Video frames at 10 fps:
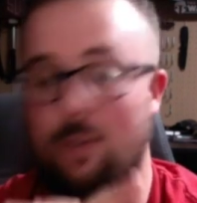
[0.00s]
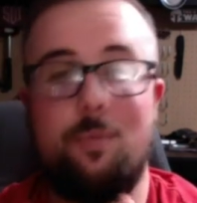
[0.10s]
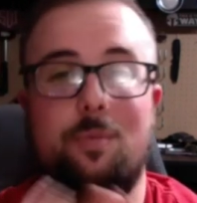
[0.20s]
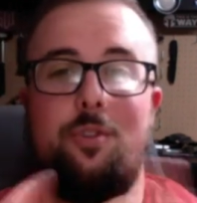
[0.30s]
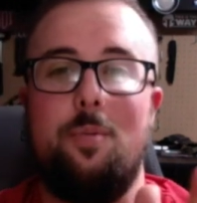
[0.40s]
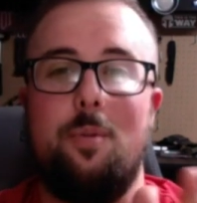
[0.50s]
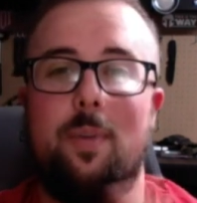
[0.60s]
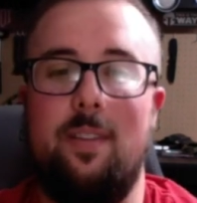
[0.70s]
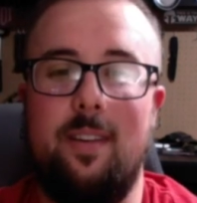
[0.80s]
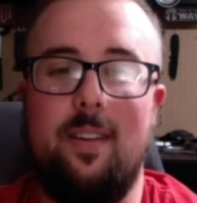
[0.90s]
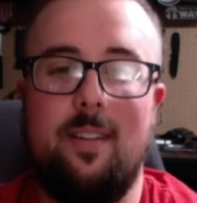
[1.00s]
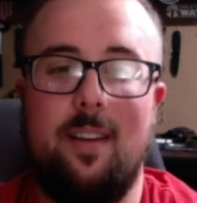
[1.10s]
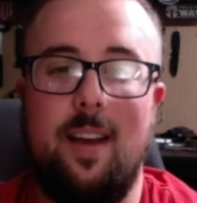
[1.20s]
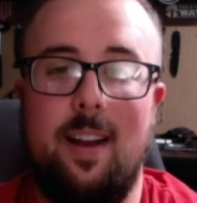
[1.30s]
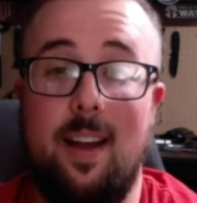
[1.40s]
super busy,
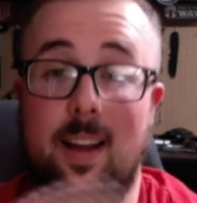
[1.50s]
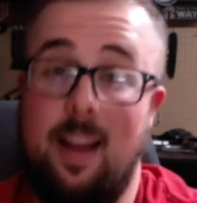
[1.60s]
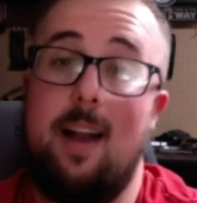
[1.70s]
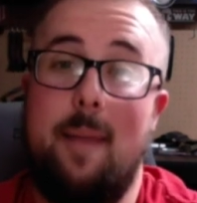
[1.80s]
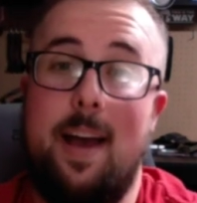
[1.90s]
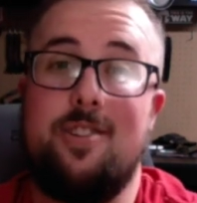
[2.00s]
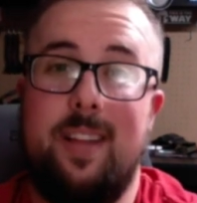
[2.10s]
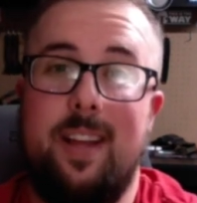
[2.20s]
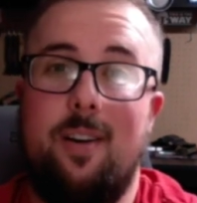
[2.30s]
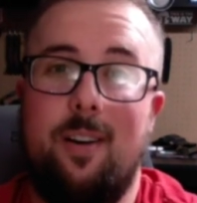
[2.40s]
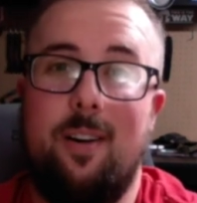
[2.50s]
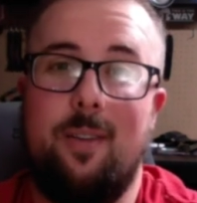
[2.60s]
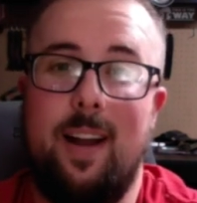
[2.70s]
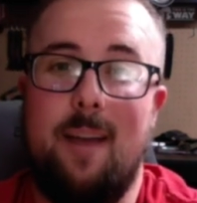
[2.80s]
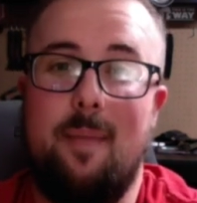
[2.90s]
and I imagine they are,
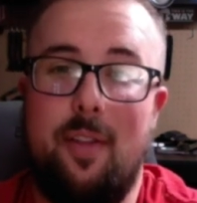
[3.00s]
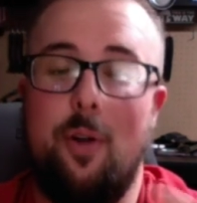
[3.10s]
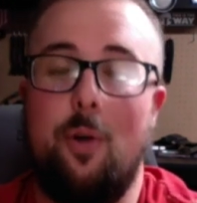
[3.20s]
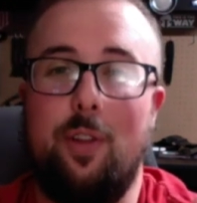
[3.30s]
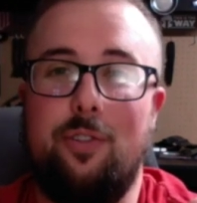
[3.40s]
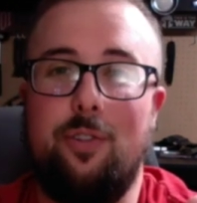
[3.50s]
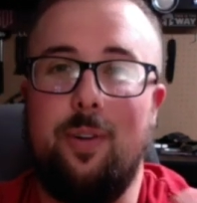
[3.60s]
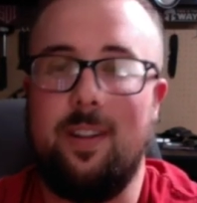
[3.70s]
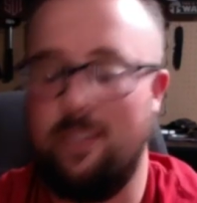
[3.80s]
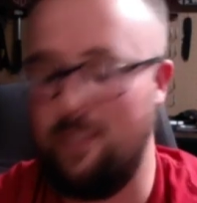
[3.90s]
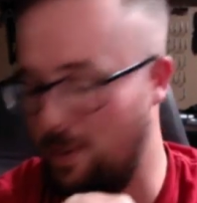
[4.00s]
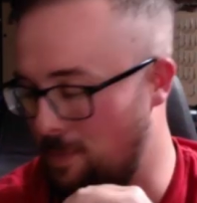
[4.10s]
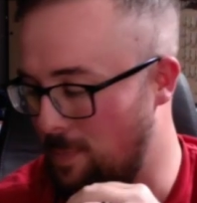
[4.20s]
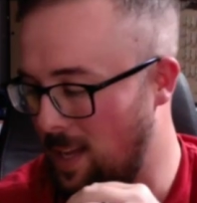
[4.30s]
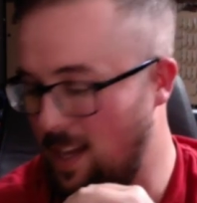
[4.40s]
right? I'm not their only student. So
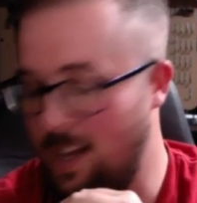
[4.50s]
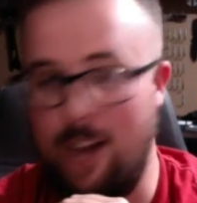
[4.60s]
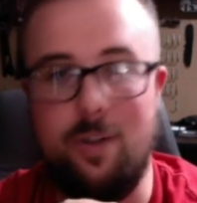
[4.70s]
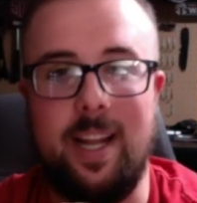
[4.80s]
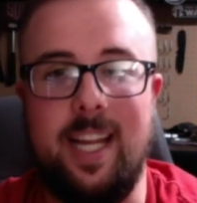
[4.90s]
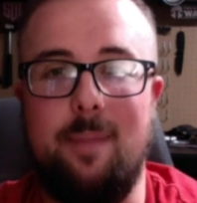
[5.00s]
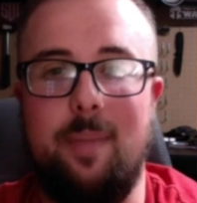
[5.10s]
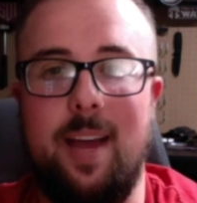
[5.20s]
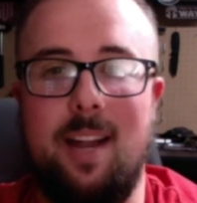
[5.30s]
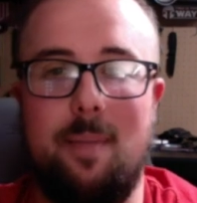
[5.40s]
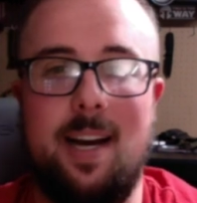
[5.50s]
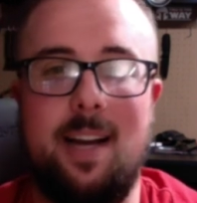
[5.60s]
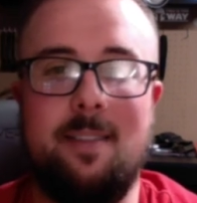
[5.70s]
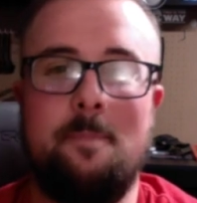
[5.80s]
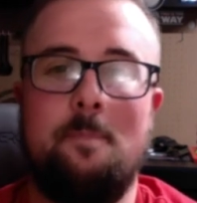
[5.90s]
I try to keep that in
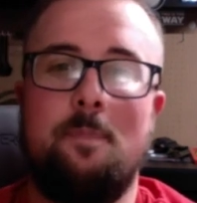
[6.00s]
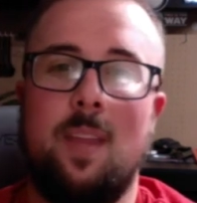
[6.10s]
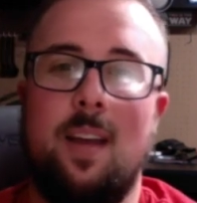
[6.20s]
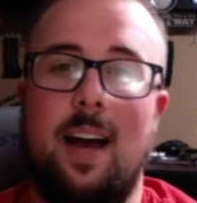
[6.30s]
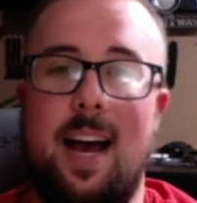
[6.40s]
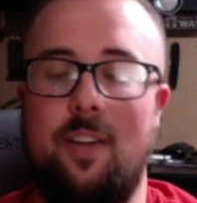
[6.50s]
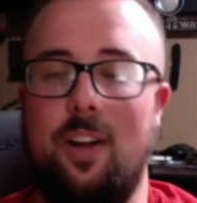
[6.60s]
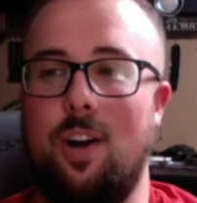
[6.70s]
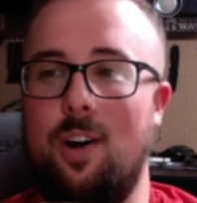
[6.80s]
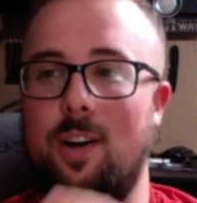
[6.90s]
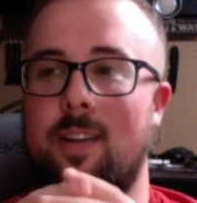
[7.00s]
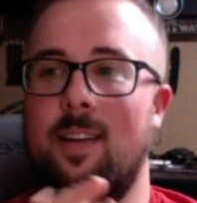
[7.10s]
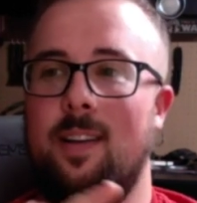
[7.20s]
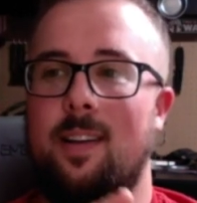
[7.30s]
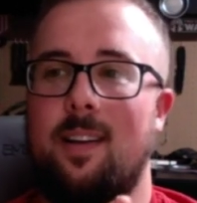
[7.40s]
mind. I haven't gone
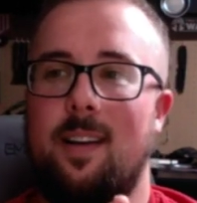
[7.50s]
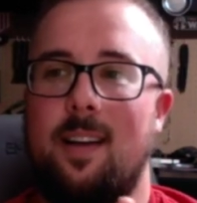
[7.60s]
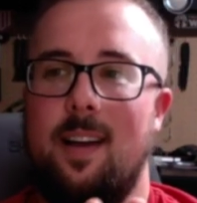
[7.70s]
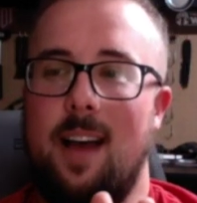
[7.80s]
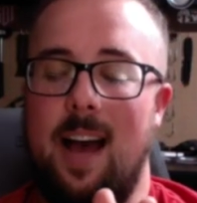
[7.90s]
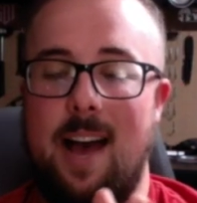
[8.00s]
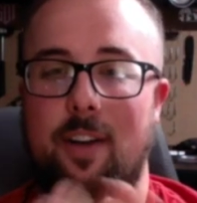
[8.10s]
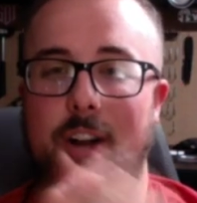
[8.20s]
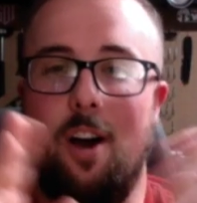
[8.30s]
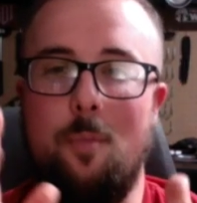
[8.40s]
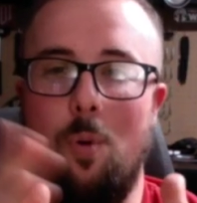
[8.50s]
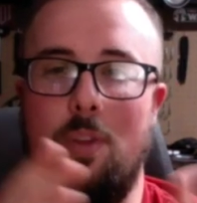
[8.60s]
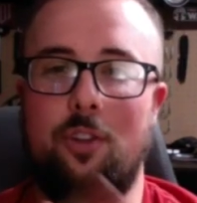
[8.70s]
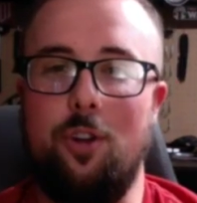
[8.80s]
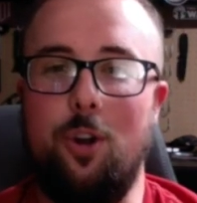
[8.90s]
more
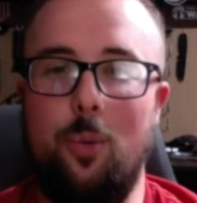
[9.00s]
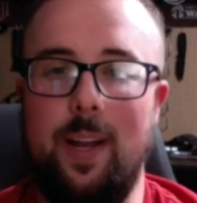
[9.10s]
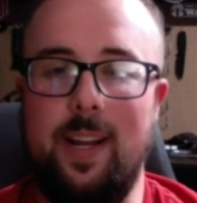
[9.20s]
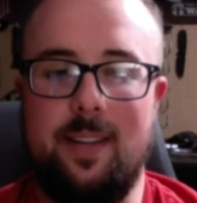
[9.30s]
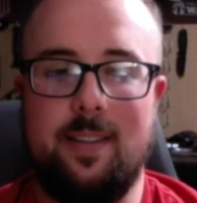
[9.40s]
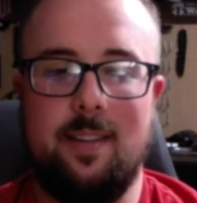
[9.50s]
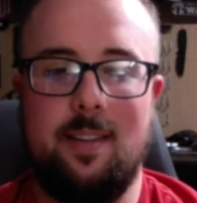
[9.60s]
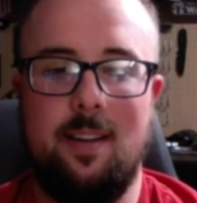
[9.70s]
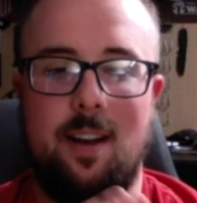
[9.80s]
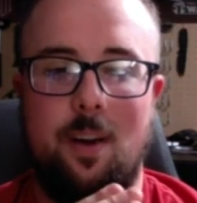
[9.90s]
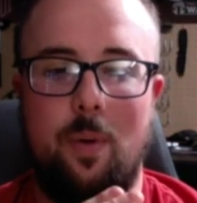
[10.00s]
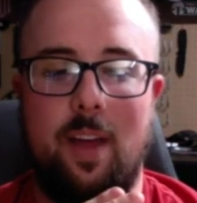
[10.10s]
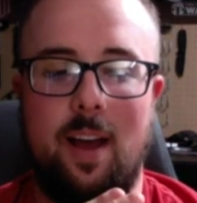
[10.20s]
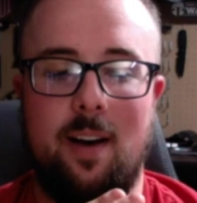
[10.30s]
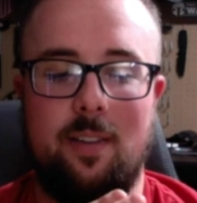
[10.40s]
than 2 weeks
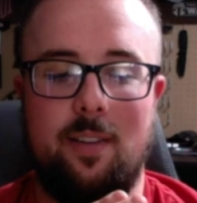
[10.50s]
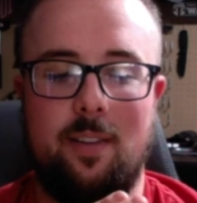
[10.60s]
without